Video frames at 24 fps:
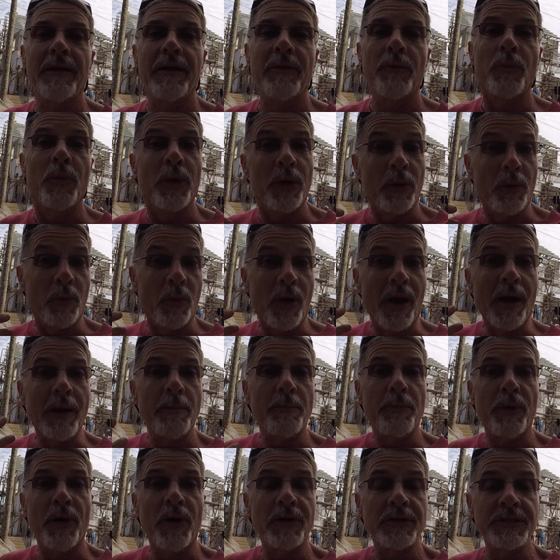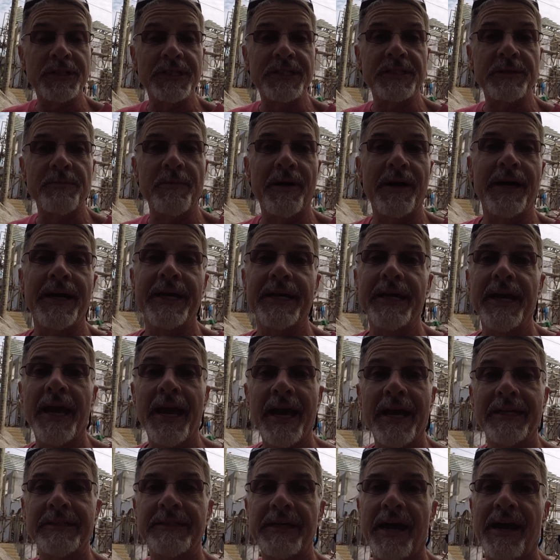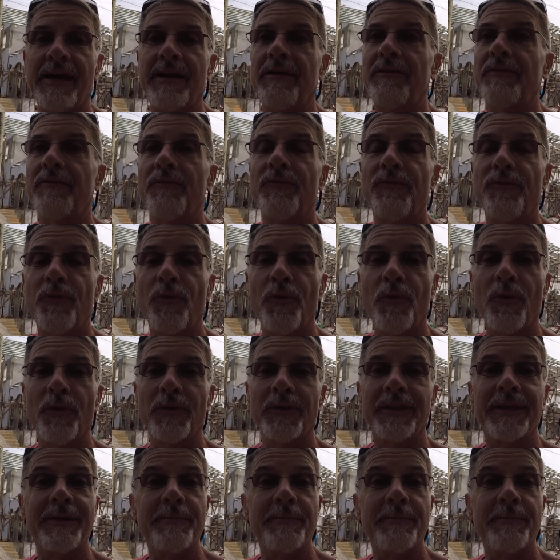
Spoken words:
where I purchased my tile for the